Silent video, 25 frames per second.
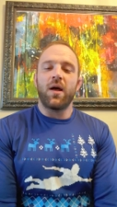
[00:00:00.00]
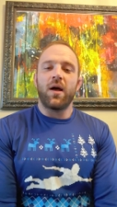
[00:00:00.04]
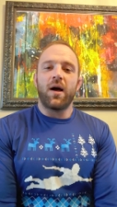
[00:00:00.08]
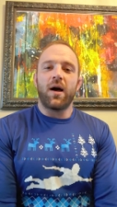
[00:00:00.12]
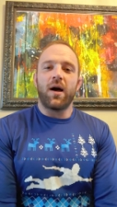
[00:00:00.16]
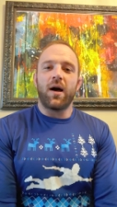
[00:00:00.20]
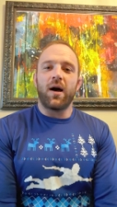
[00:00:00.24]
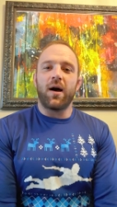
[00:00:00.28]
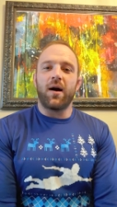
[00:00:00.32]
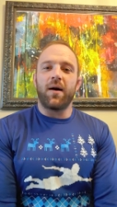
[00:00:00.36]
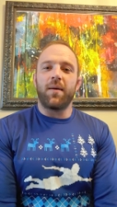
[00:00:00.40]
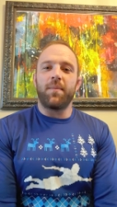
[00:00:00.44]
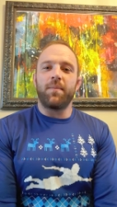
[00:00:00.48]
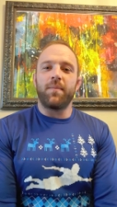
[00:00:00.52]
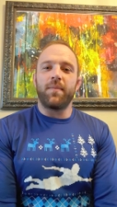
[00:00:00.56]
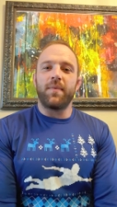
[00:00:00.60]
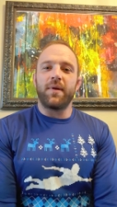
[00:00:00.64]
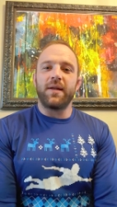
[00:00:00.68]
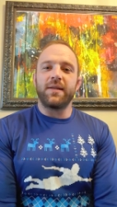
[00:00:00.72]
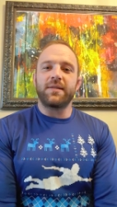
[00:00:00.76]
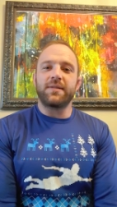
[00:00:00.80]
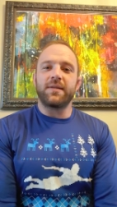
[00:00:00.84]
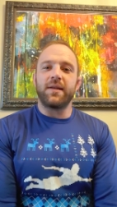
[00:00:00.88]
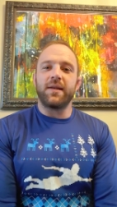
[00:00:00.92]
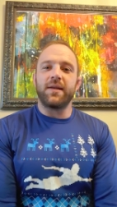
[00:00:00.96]

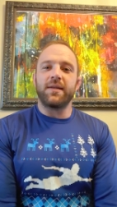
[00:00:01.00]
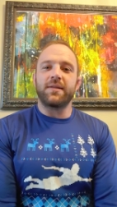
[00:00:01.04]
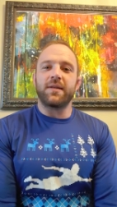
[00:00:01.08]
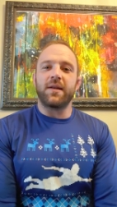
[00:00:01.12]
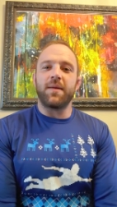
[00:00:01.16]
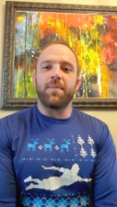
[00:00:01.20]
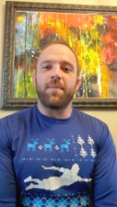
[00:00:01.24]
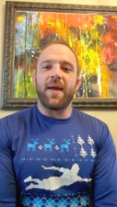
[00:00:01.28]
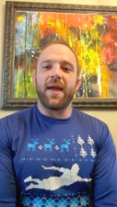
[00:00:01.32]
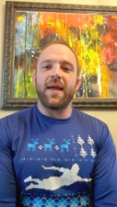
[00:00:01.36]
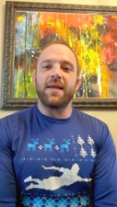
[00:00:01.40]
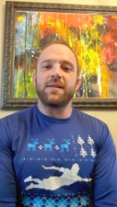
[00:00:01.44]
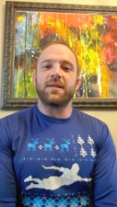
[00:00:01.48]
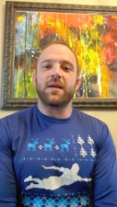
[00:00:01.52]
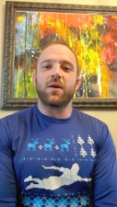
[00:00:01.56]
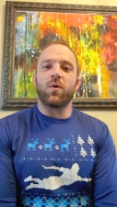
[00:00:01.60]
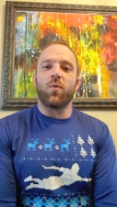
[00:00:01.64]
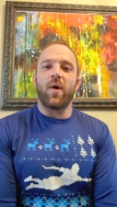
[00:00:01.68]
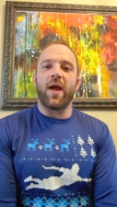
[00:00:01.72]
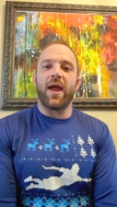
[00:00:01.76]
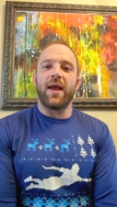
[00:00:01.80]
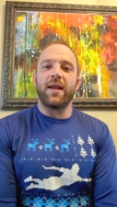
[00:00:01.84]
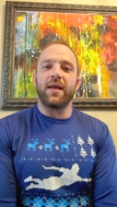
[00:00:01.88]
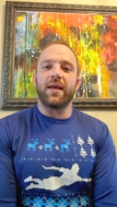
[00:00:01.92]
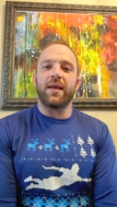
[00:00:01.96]
it's an amazing
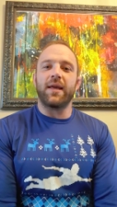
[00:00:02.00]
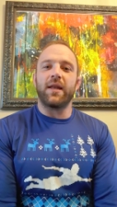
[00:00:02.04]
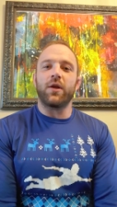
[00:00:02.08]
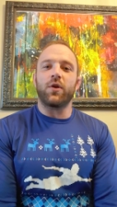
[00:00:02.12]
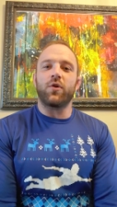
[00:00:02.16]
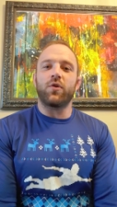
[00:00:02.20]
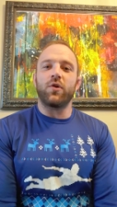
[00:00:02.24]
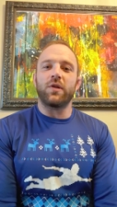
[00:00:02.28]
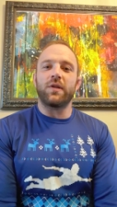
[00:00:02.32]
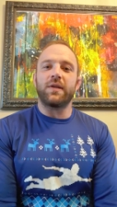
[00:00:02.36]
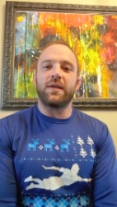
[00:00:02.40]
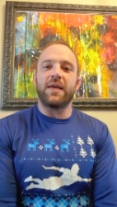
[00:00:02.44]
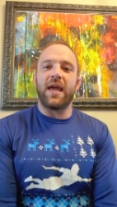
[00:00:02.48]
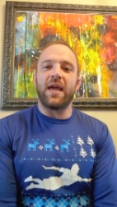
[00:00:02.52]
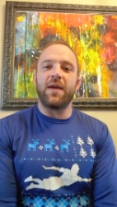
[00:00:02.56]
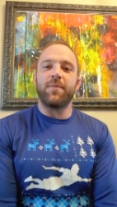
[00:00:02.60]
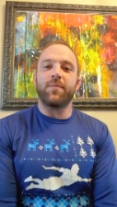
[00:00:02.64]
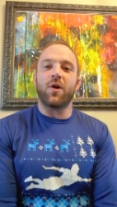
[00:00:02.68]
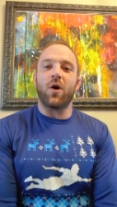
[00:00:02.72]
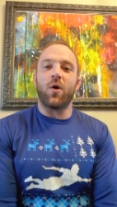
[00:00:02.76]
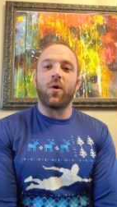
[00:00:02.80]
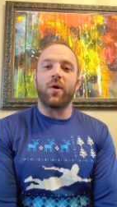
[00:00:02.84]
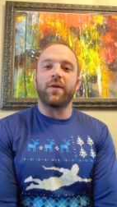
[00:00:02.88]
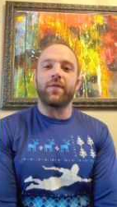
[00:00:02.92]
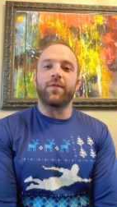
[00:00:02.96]
way to get a good game
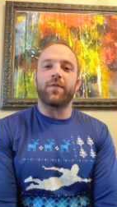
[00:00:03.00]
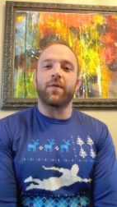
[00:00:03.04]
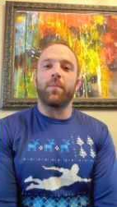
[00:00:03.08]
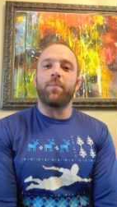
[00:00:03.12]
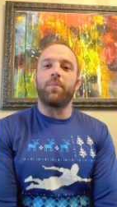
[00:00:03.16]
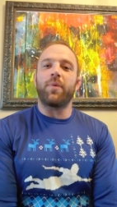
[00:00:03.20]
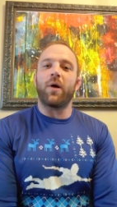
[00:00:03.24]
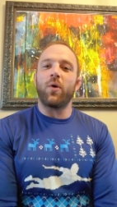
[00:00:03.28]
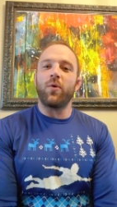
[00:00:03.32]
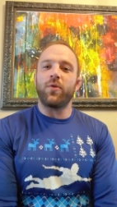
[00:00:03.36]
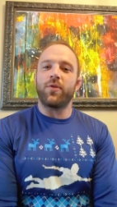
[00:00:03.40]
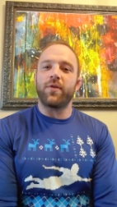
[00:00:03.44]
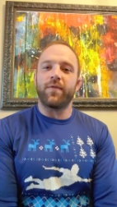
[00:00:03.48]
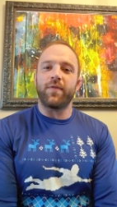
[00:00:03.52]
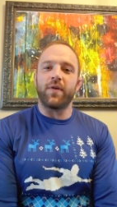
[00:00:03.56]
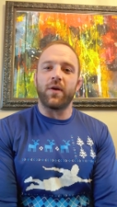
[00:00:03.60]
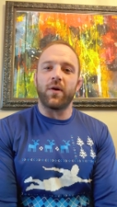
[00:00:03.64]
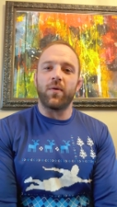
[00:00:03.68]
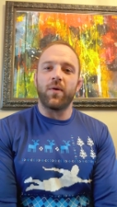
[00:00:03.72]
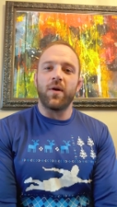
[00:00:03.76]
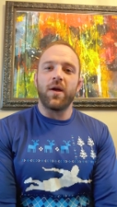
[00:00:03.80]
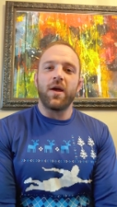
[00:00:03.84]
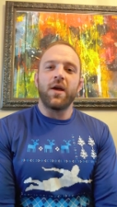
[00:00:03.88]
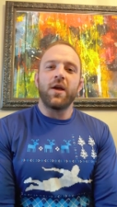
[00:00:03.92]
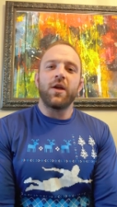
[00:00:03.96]
going for both of you.